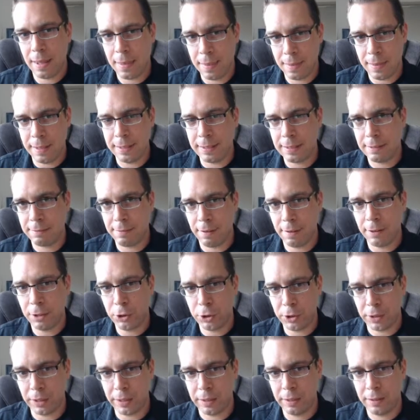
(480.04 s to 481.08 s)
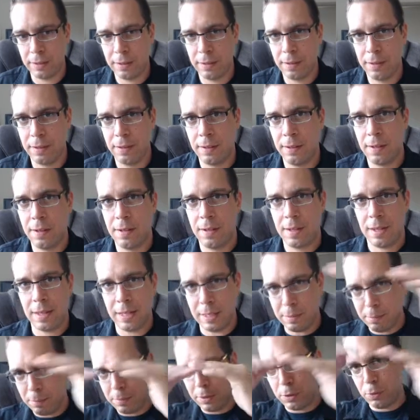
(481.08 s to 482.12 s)
function in
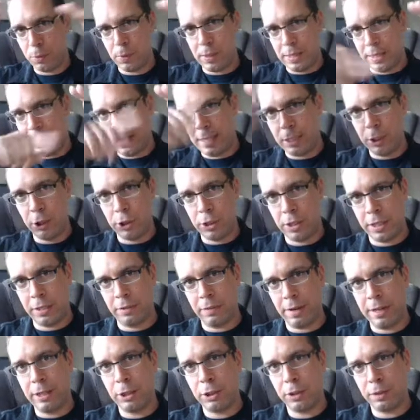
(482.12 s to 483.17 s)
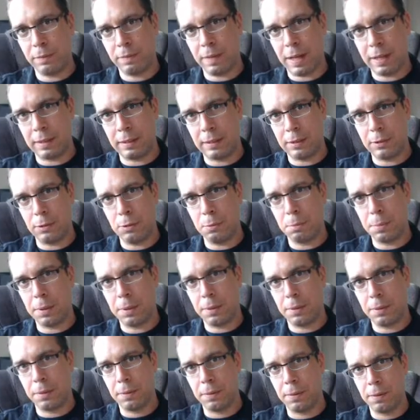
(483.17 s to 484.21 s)
between each iteration of that loop.
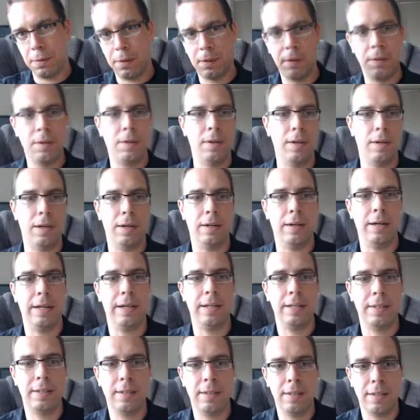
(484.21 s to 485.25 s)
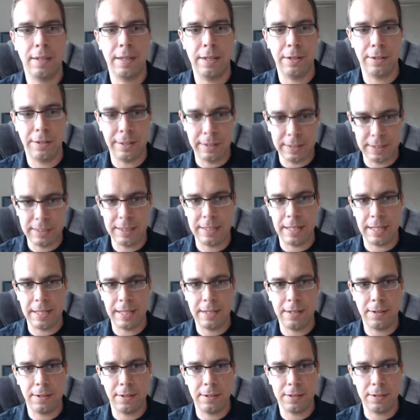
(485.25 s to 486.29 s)
All right. And you can see that here.
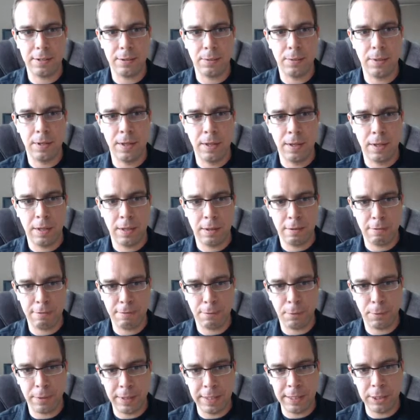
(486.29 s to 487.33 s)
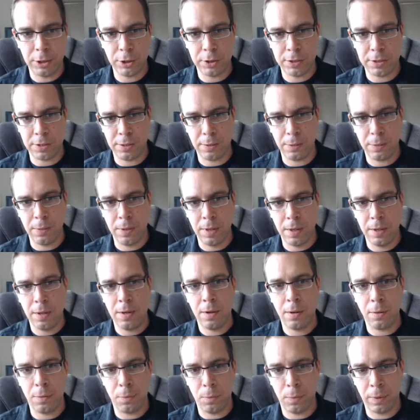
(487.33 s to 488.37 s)
So for each, so we're
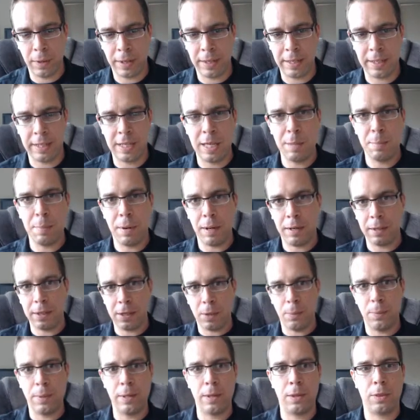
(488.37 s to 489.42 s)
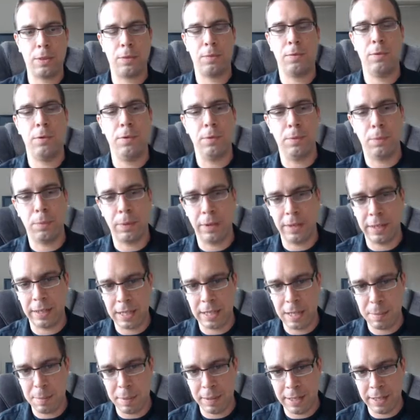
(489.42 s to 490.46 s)
going to keep on going through. We're going to keep on
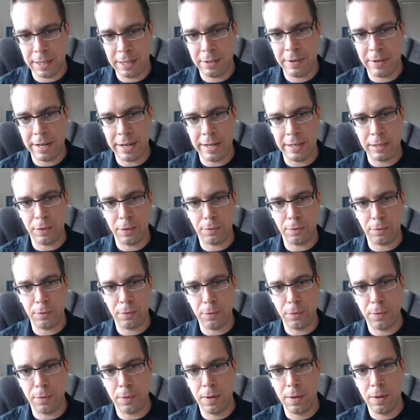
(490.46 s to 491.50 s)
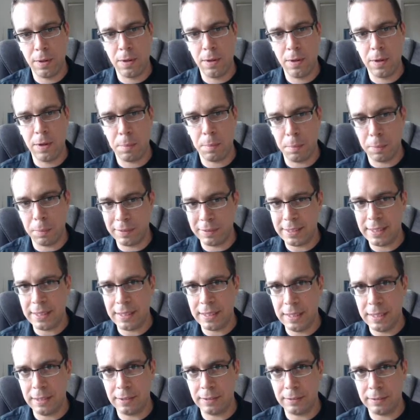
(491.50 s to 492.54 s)
iterating through multi-yield
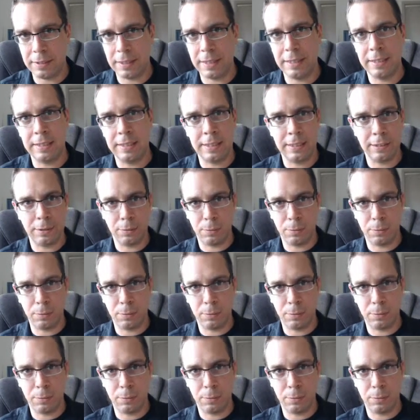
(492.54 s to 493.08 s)
until we're